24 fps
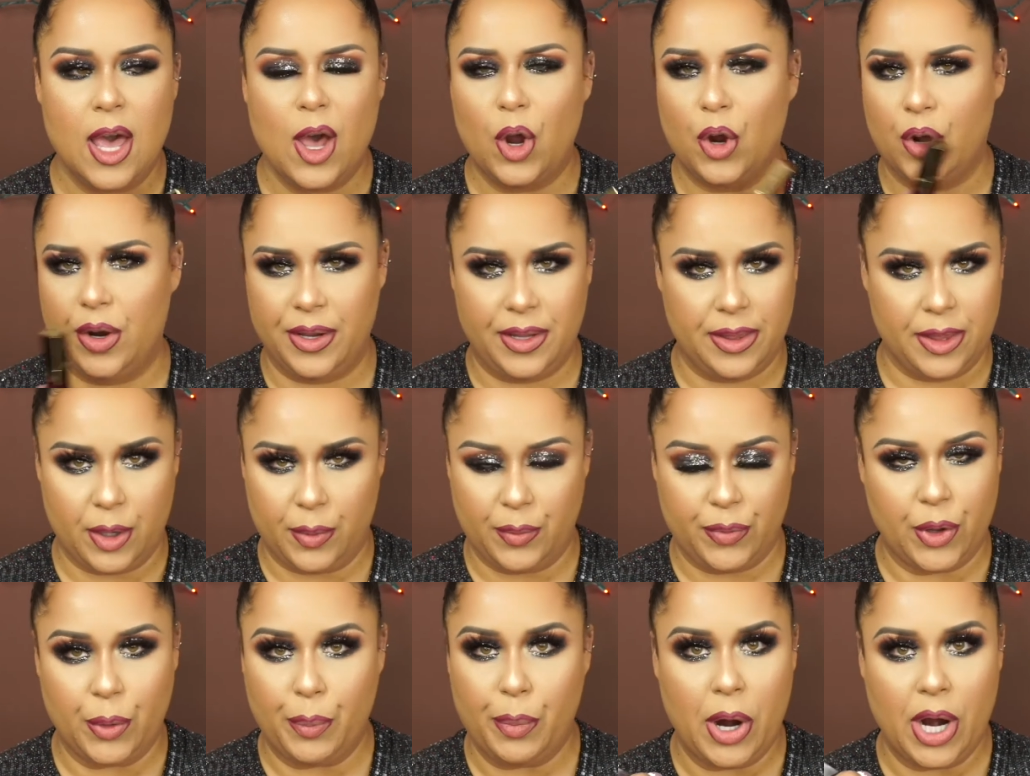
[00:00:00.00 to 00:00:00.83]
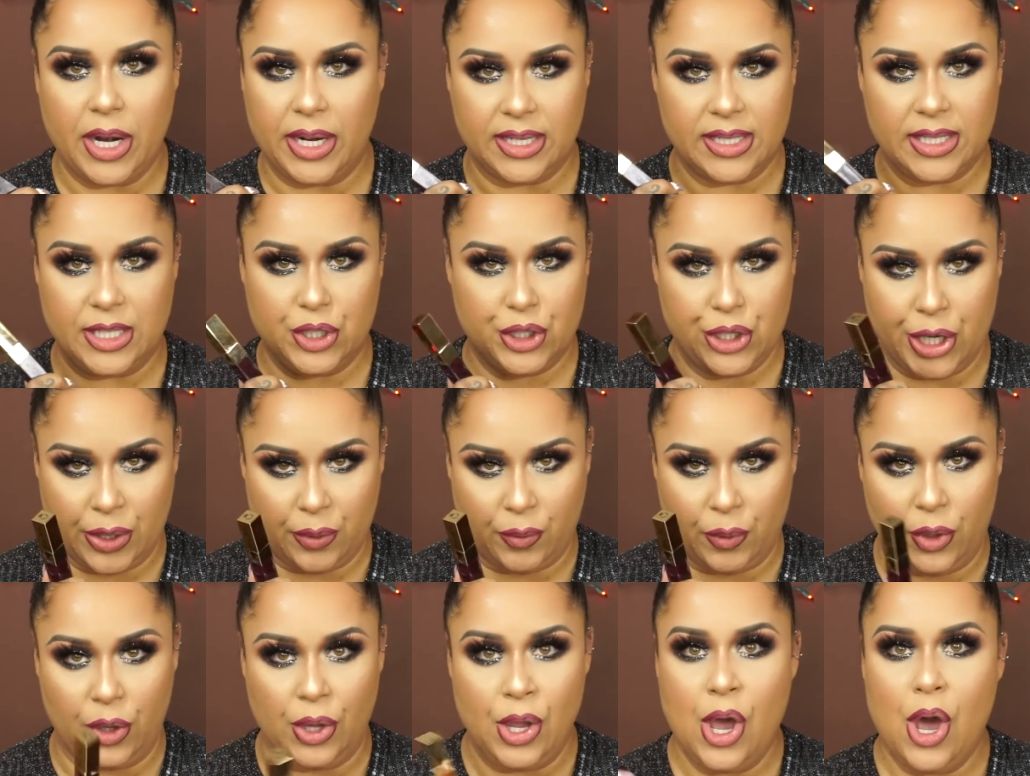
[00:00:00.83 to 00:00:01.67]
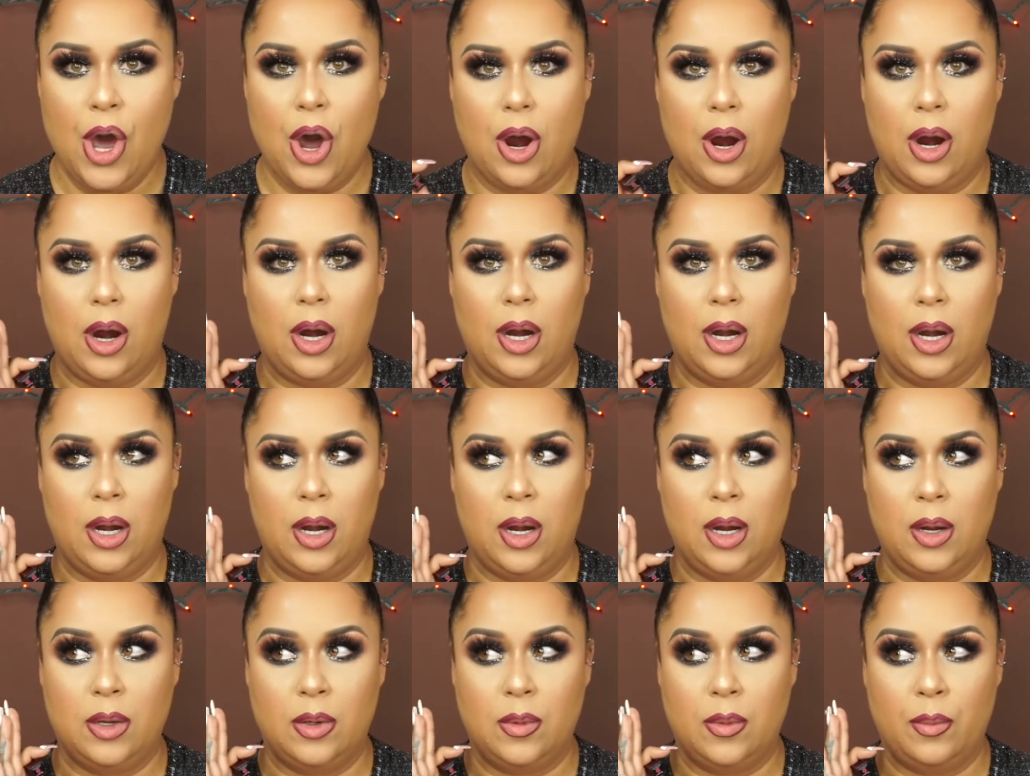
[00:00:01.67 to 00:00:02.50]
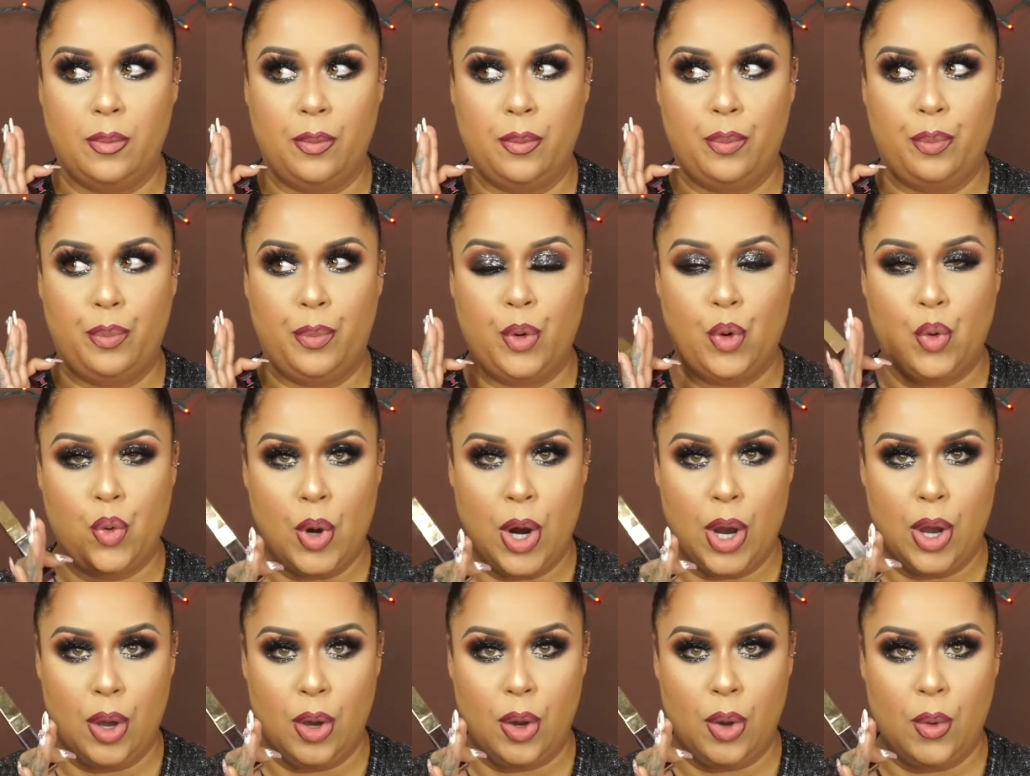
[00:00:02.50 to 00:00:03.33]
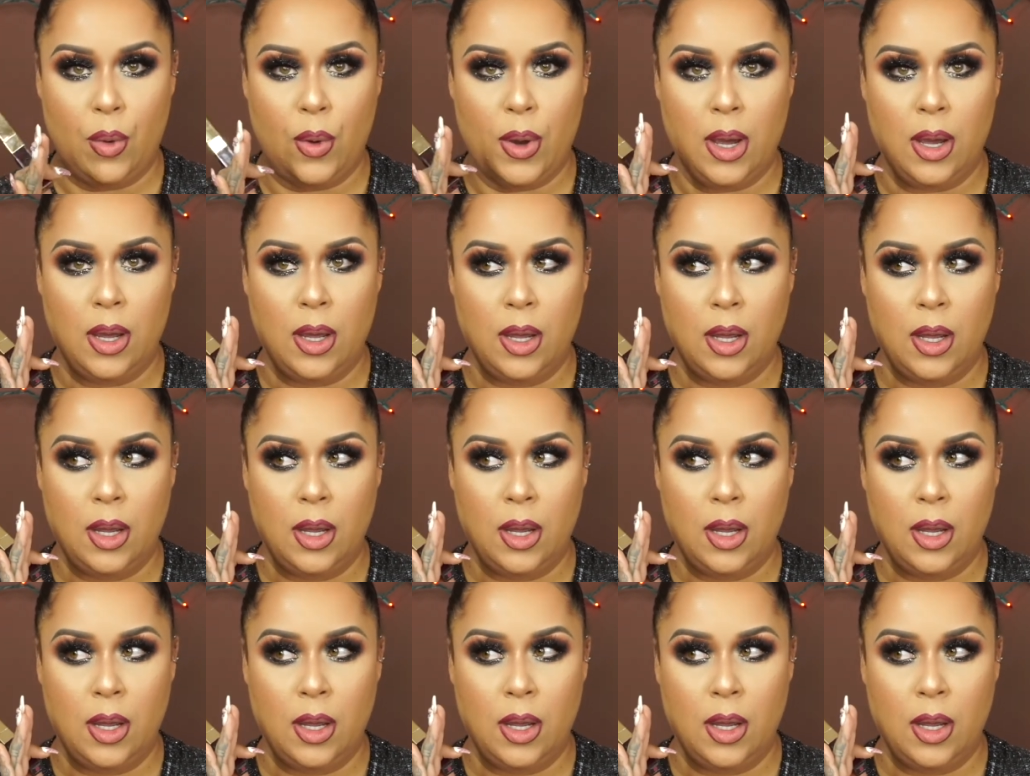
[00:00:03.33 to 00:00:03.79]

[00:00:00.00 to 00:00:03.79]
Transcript: or in their products in general, are pro